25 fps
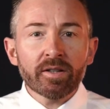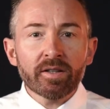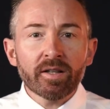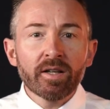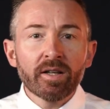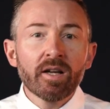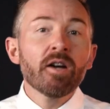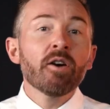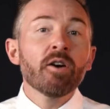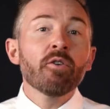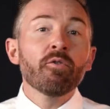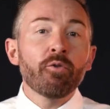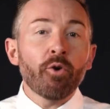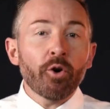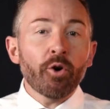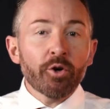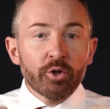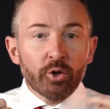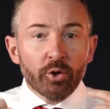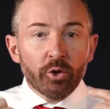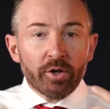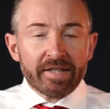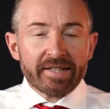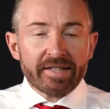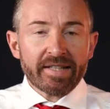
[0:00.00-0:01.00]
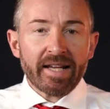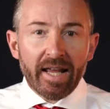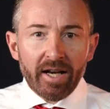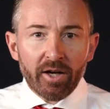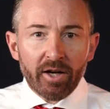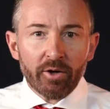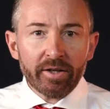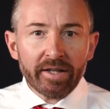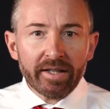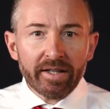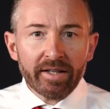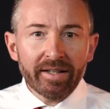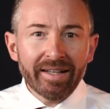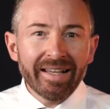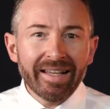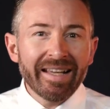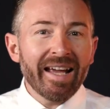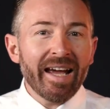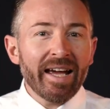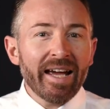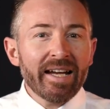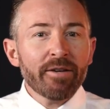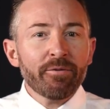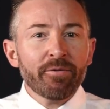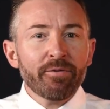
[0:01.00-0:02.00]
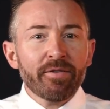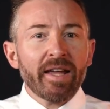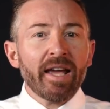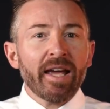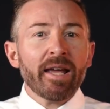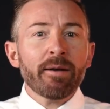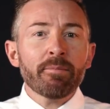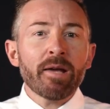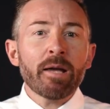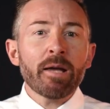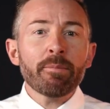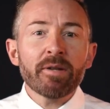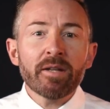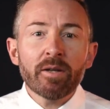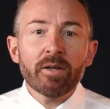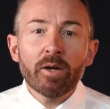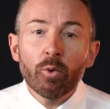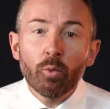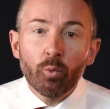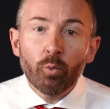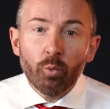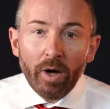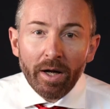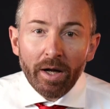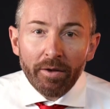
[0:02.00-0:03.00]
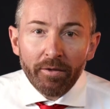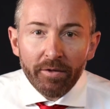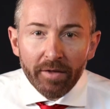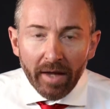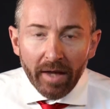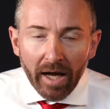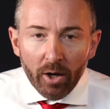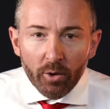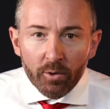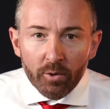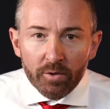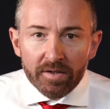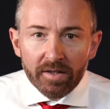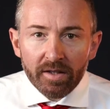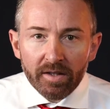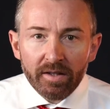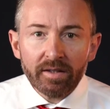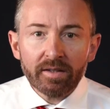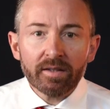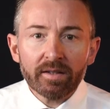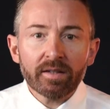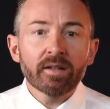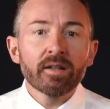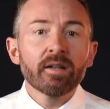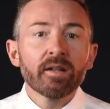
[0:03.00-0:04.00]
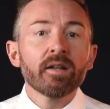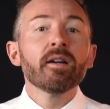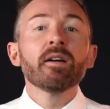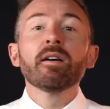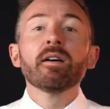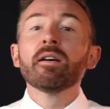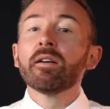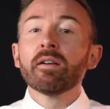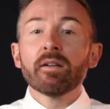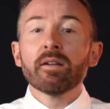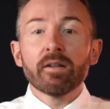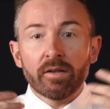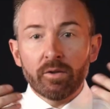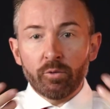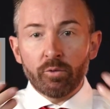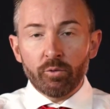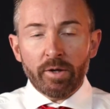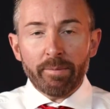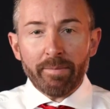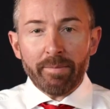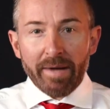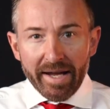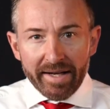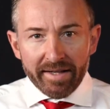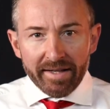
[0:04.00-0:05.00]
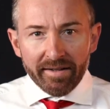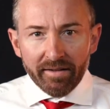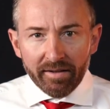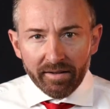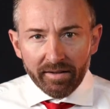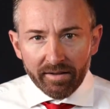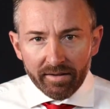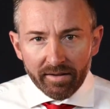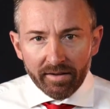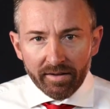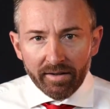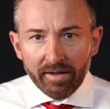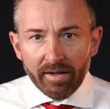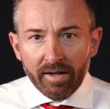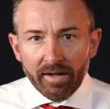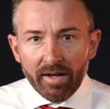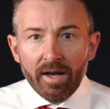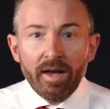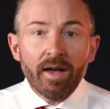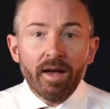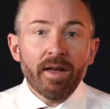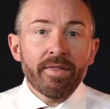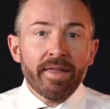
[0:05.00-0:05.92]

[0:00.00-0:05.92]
for your salary, and if then maybe 1,000 remain, then